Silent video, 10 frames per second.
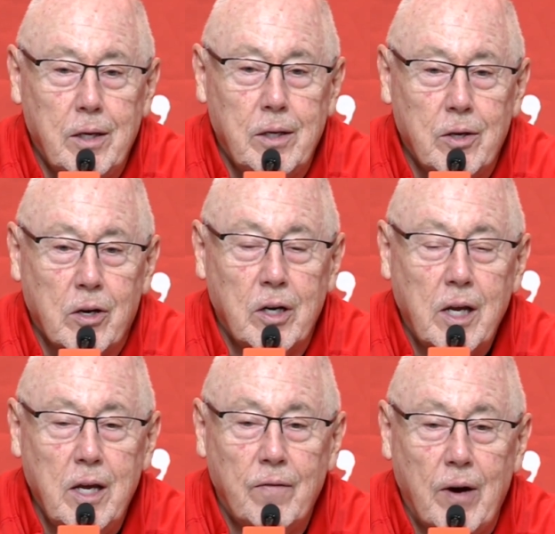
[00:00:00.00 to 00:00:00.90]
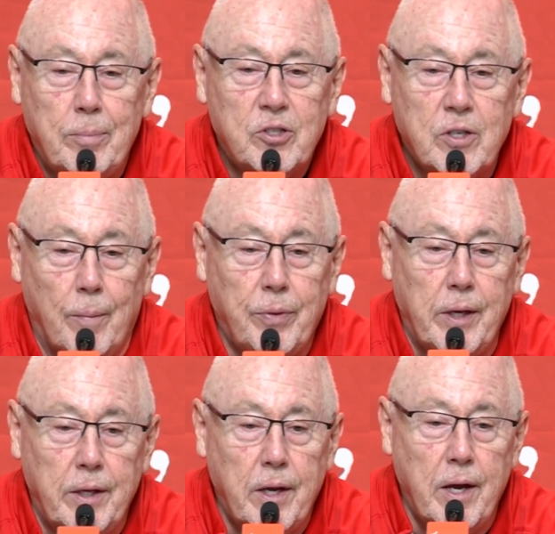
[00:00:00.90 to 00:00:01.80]
you're going to give up
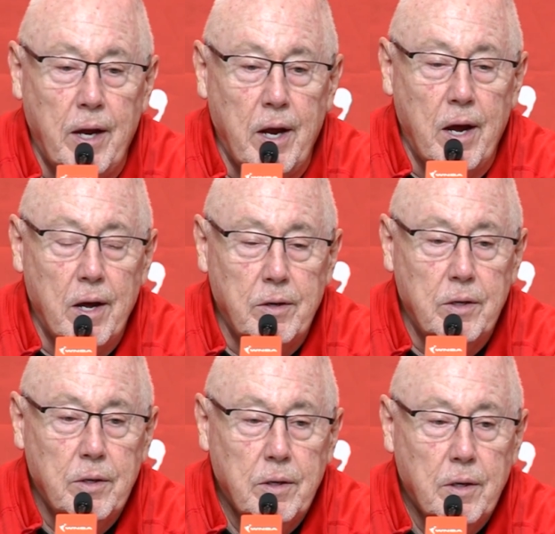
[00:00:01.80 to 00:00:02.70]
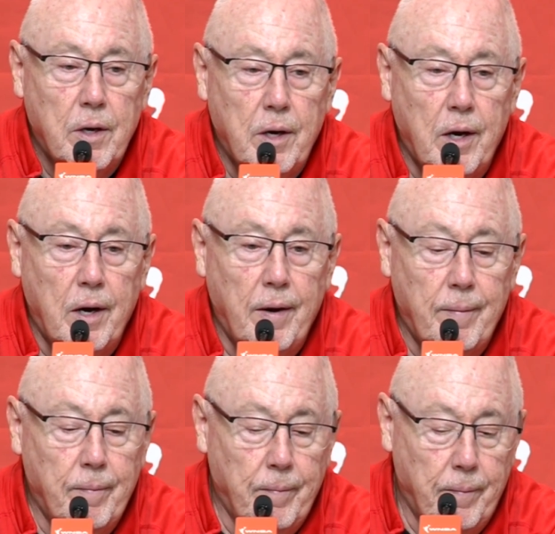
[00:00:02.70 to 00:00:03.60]
something, and
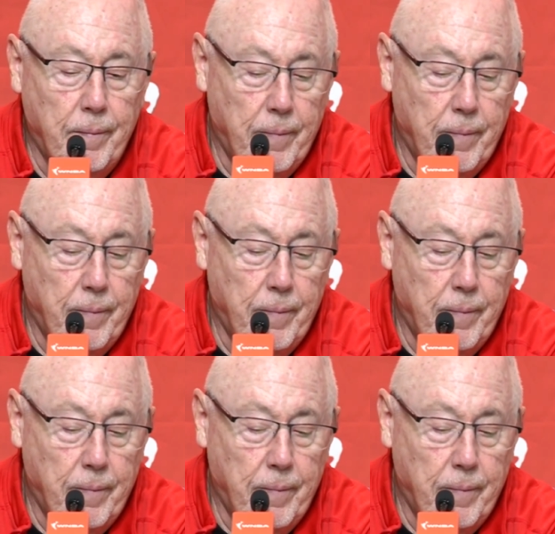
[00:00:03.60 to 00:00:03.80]
um,